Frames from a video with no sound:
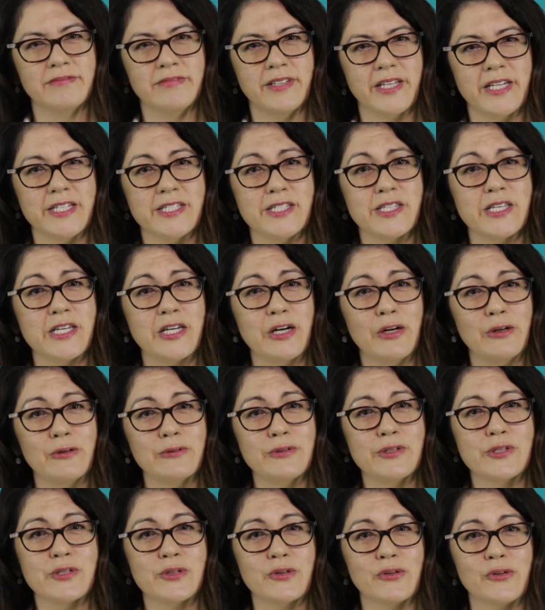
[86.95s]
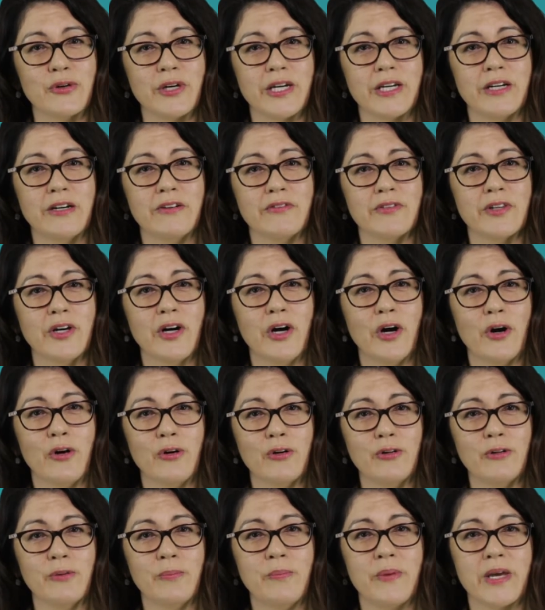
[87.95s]
It's the old story of the
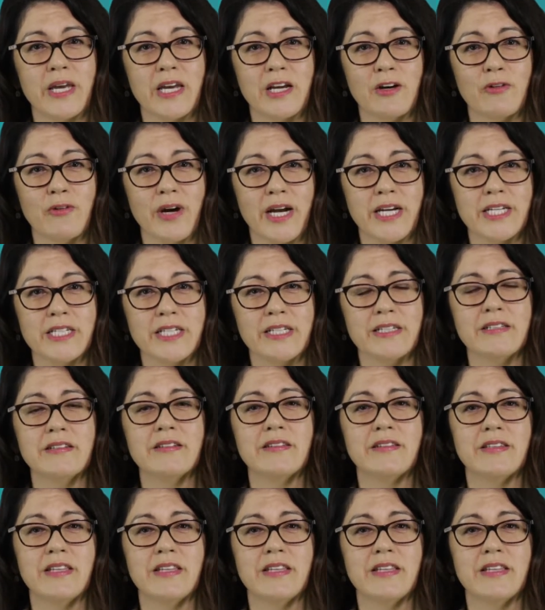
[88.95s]
whole being greater